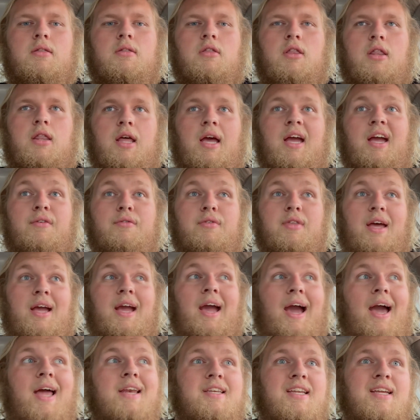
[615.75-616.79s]
they
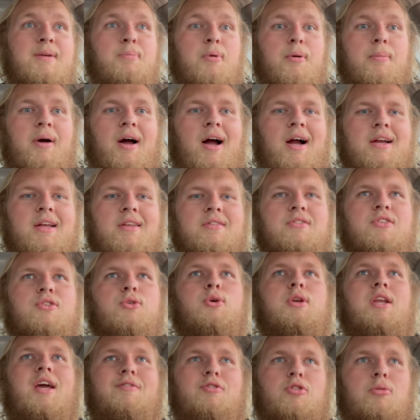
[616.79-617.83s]
had deeper pockets to
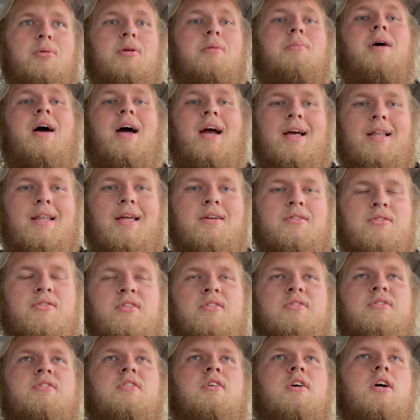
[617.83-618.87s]
inevitably buy a
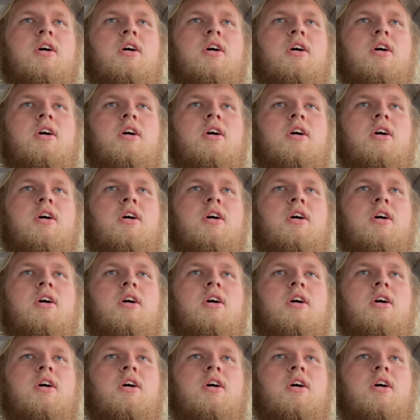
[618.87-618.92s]
Lexus.